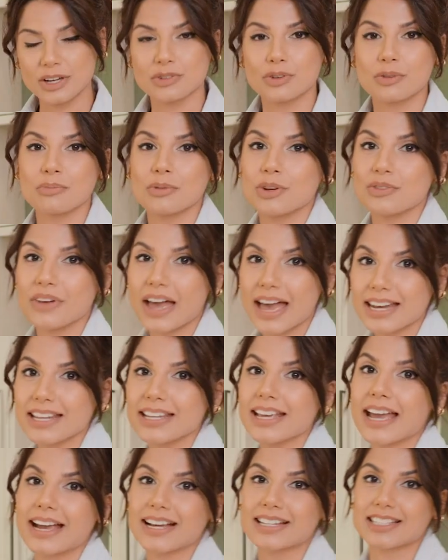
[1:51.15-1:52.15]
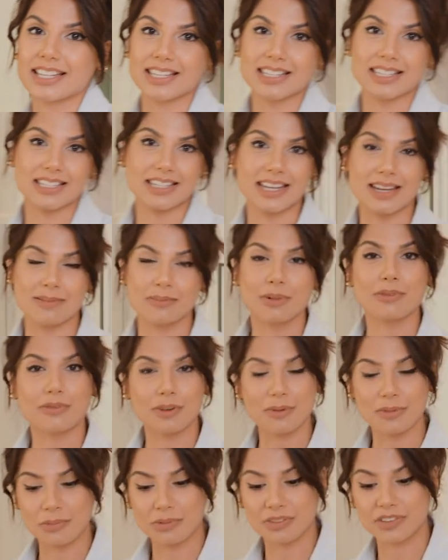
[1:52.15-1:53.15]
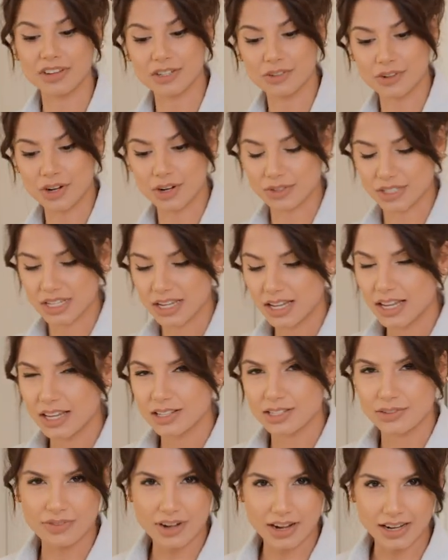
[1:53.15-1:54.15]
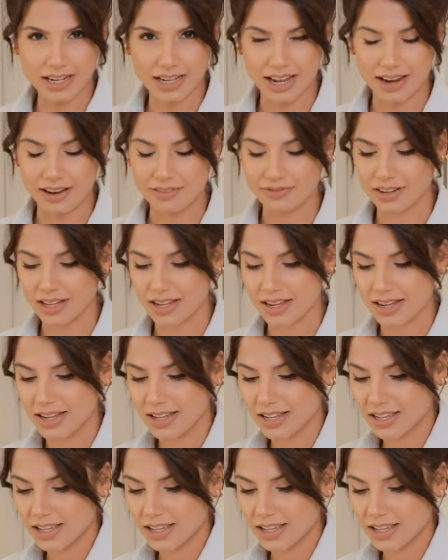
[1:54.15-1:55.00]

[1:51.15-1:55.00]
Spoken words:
is remove any excess steam from the profiteroles. So very carefully,